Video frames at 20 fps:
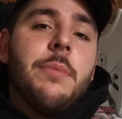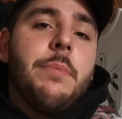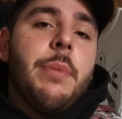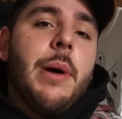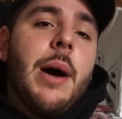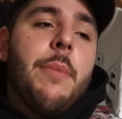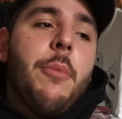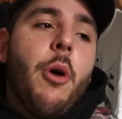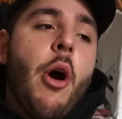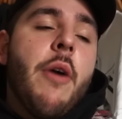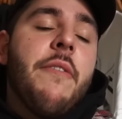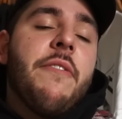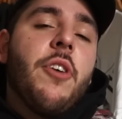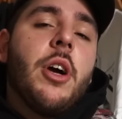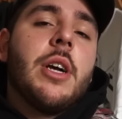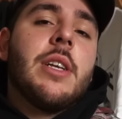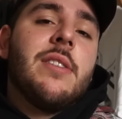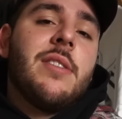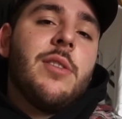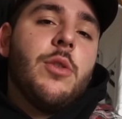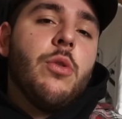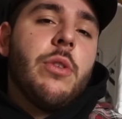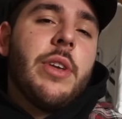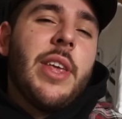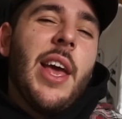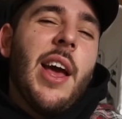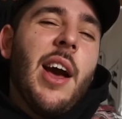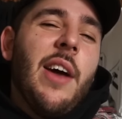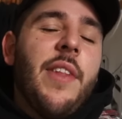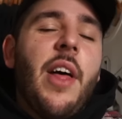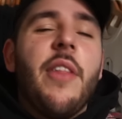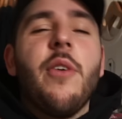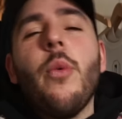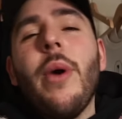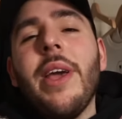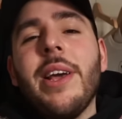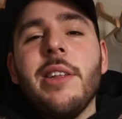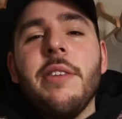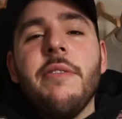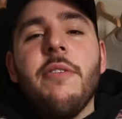the pump. Hopefully I can still get another
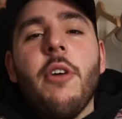weekly